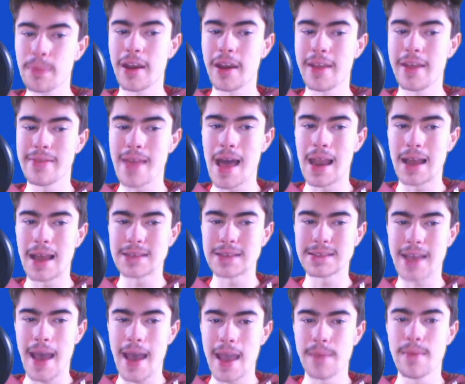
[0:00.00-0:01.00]
in their last
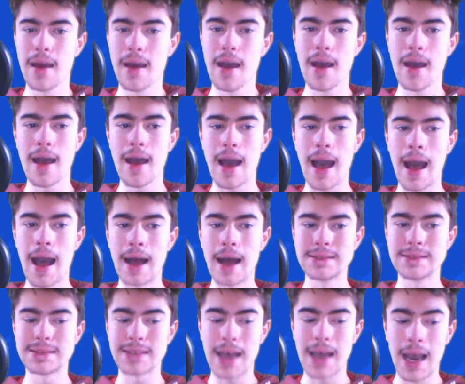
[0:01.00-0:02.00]
game,
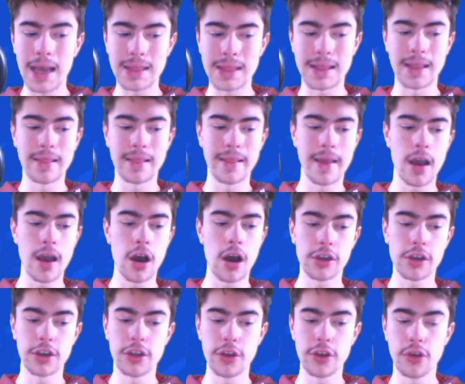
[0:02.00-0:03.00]
and I think they are
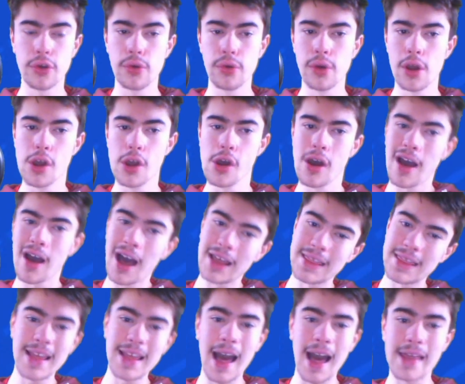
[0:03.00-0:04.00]
going to. I
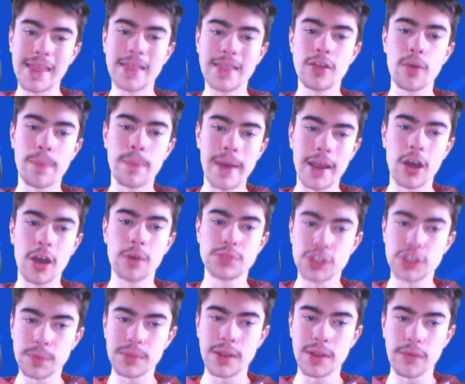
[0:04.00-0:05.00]
think they'll pick up
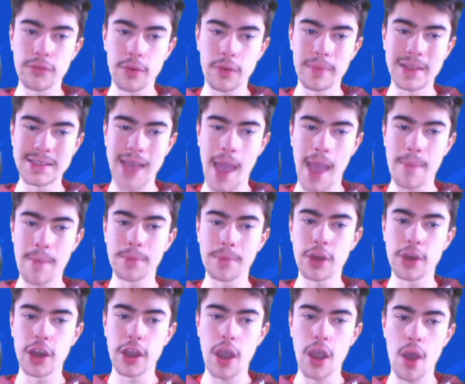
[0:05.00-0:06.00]
something from this game. I'm
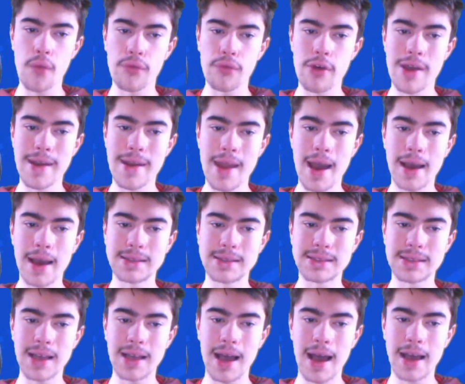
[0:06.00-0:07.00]
going to go for a
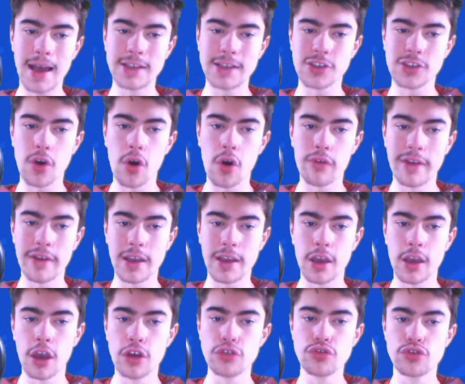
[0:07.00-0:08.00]
nice high-scoring
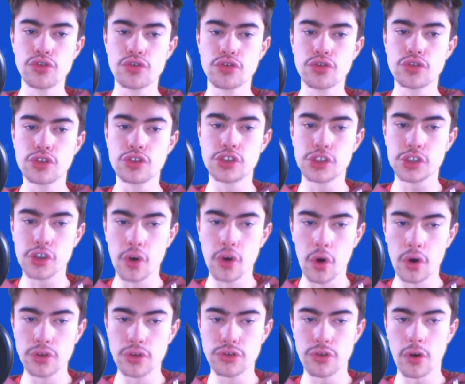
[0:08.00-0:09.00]

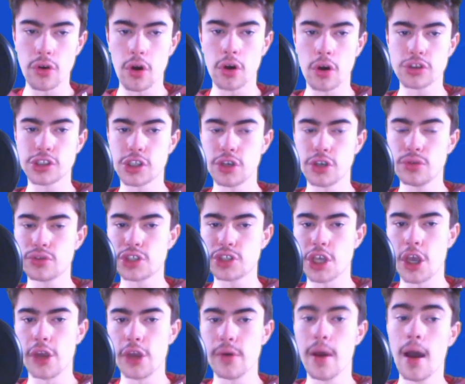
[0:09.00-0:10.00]
score draw,
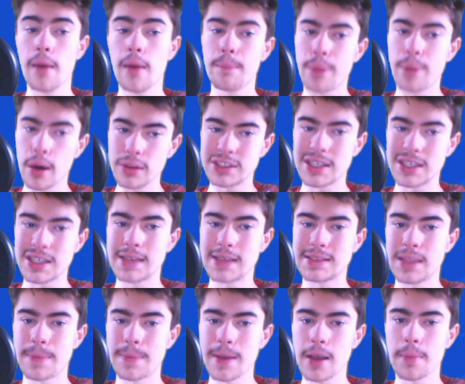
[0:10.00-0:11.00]
2-2. Both sides
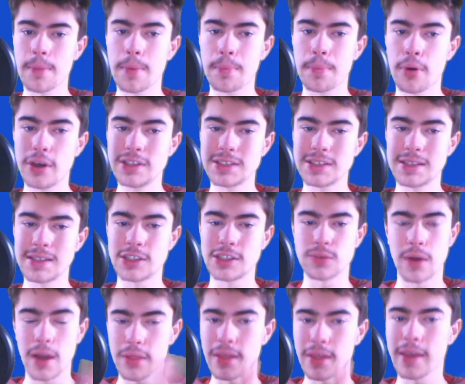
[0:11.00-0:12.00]
to pick up a point in this
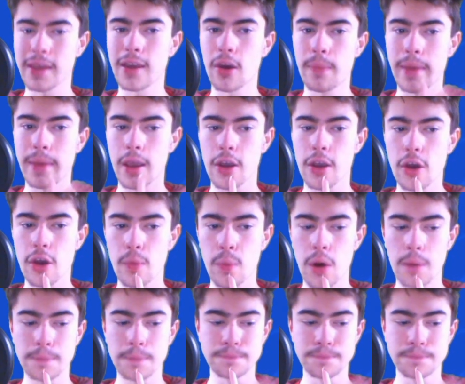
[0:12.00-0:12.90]
one. I think it'll be a good one.